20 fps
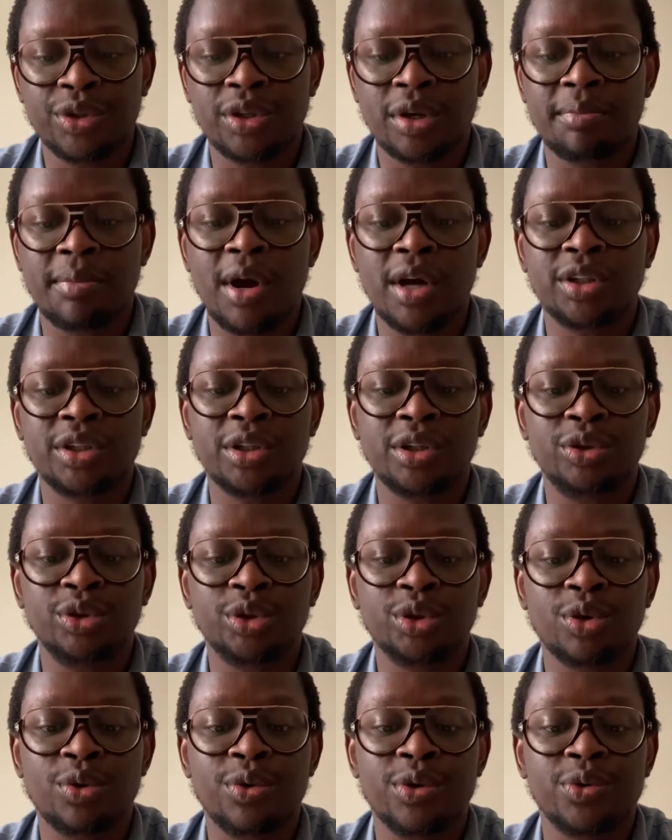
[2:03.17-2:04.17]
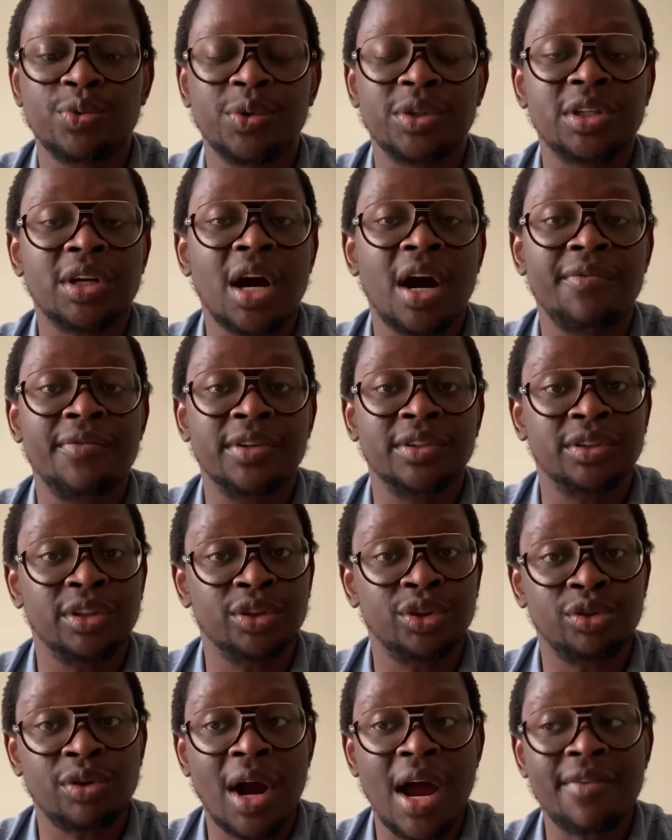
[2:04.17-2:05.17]
commercial insurance which covers the
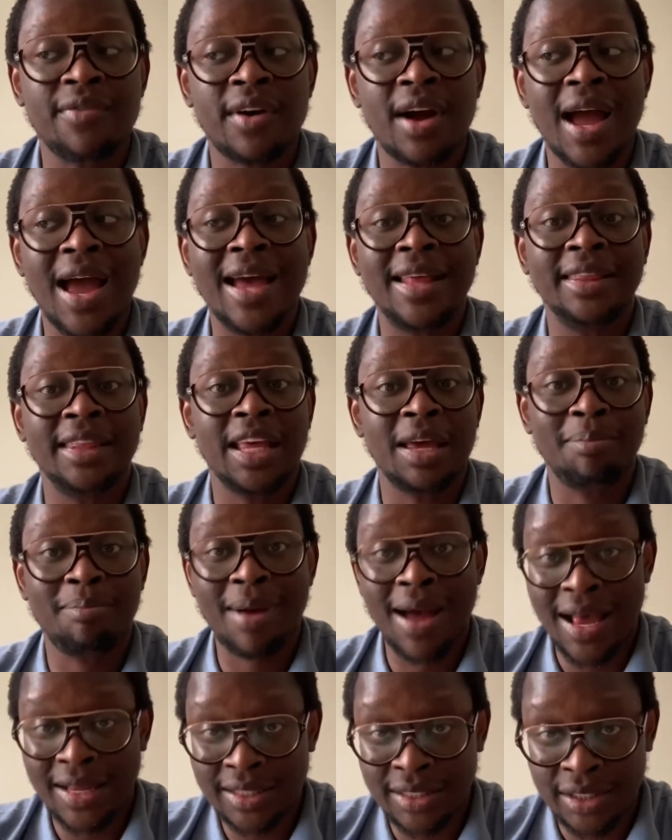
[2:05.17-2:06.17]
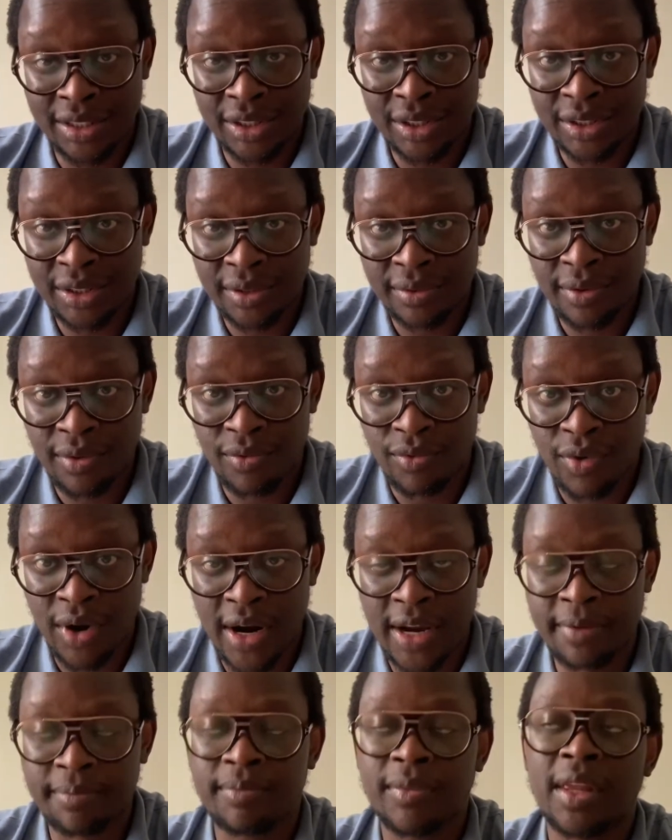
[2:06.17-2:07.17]
driver and their passengers,
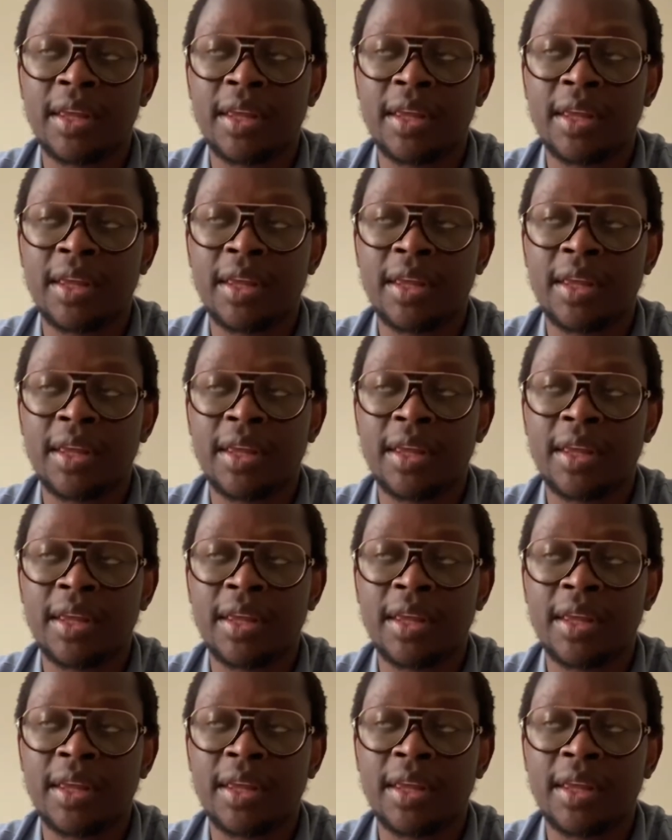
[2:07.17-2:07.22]
right?